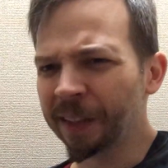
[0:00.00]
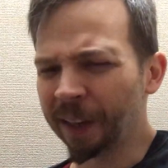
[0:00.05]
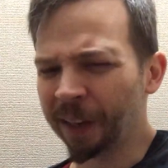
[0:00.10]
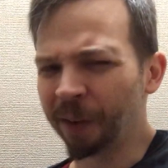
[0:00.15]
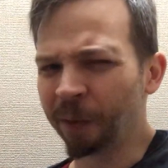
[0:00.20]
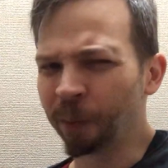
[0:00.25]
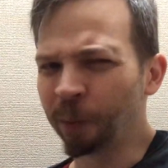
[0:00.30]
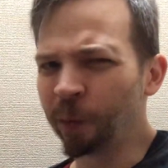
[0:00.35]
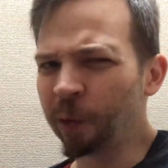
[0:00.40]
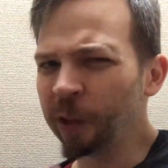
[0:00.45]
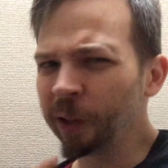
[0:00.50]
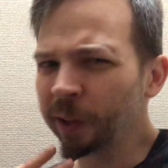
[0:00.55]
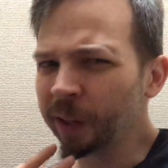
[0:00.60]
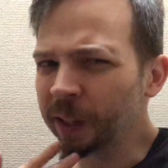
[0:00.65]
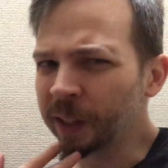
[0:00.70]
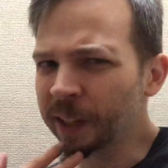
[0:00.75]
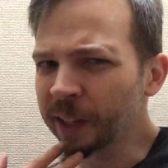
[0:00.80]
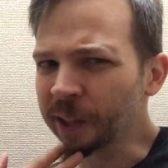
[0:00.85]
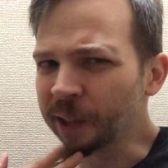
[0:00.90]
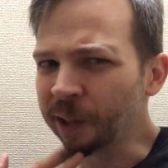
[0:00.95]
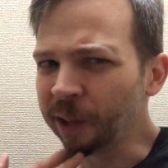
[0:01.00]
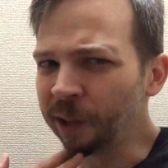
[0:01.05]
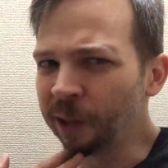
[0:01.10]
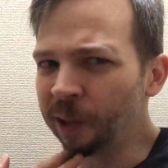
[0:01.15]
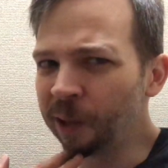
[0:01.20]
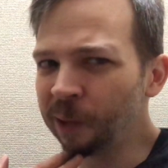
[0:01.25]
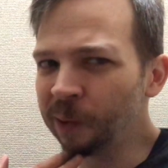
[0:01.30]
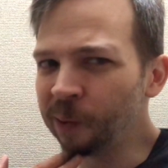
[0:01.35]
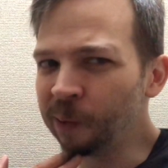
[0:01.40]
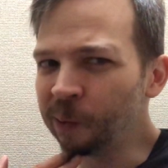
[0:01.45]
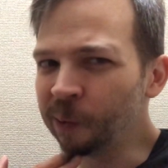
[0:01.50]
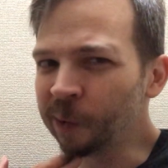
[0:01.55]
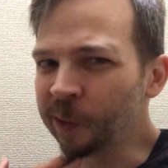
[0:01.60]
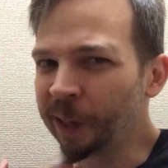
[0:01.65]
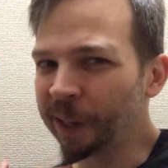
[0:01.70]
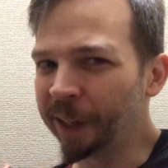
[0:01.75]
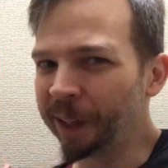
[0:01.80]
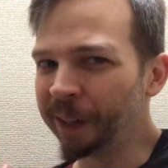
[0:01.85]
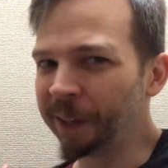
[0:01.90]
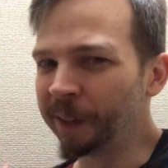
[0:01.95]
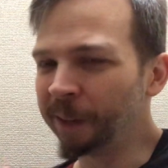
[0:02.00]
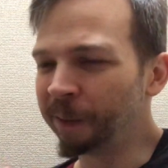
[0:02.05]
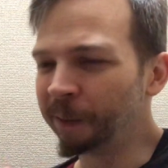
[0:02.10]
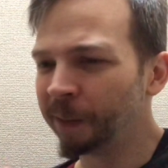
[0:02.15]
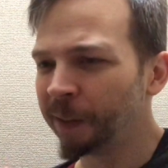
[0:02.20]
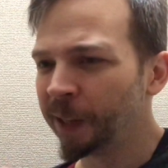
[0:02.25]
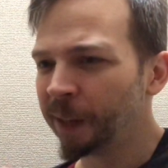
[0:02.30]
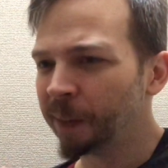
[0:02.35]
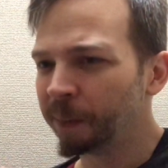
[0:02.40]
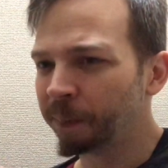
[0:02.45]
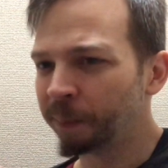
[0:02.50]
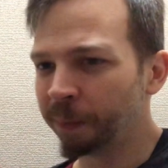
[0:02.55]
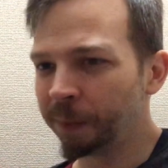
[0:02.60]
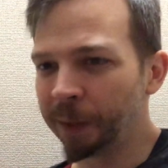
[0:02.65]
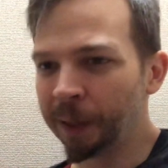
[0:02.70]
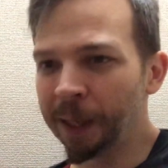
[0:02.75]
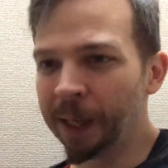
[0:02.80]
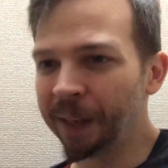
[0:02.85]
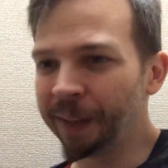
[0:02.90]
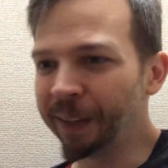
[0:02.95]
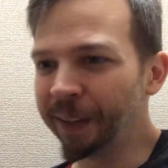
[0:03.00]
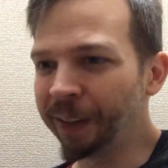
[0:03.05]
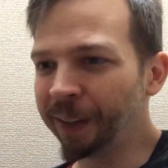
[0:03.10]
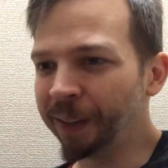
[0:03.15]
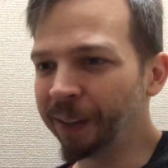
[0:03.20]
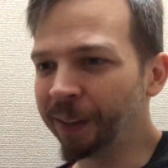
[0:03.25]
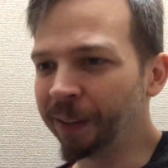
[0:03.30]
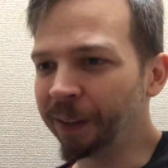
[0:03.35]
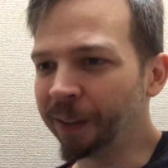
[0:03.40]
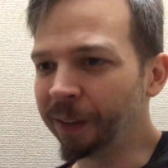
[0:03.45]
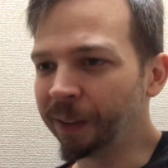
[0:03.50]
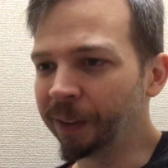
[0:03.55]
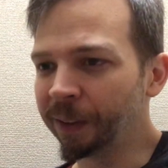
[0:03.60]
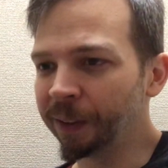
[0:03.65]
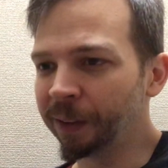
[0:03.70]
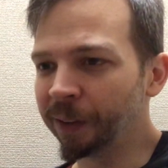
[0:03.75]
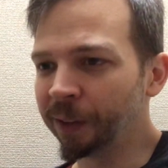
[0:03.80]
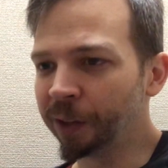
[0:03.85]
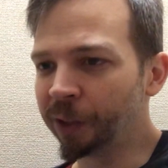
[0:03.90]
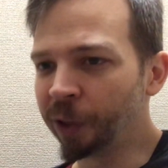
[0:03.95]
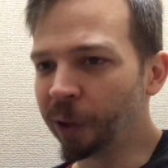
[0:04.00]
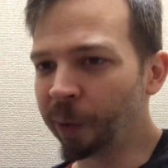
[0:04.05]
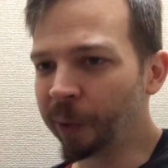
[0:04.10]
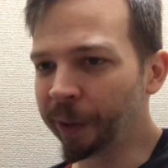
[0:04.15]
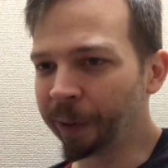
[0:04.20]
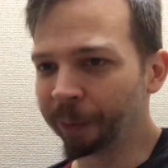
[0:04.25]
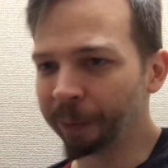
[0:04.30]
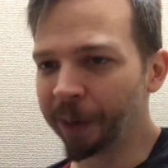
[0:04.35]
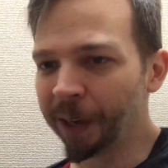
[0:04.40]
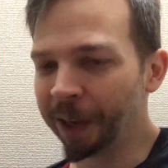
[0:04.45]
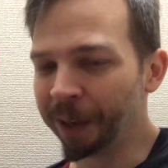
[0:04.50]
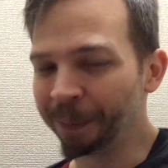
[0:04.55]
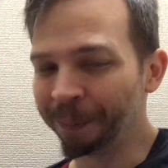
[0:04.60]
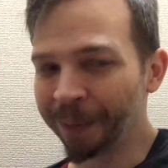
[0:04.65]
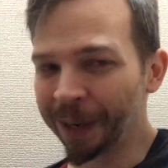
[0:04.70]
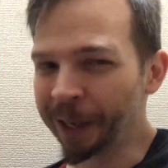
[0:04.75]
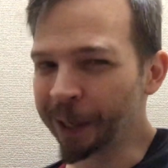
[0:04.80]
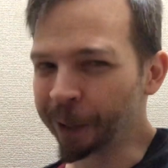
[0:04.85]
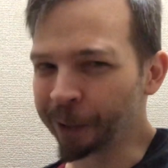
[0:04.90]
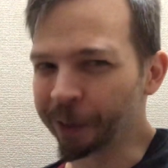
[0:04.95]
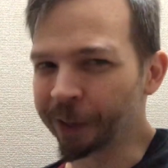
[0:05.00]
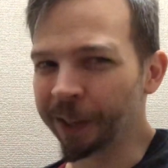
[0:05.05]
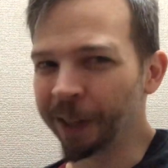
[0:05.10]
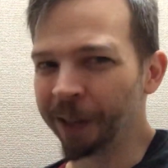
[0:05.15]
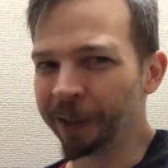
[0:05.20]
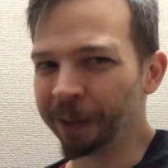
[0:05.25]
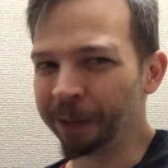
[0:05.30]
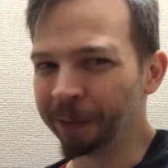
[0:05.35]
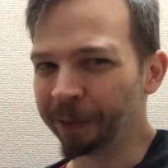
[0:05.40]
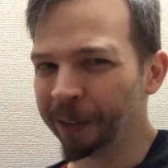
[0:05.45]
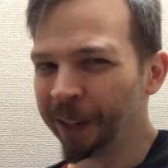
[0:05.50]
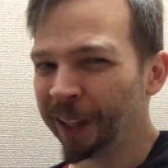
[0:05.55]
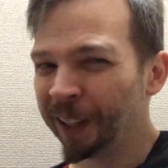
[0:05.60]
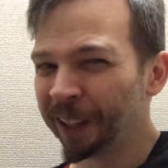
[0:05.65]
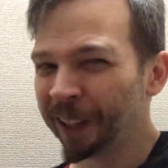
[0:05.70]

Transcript: like a really slow kind of plotting, going around by yourself,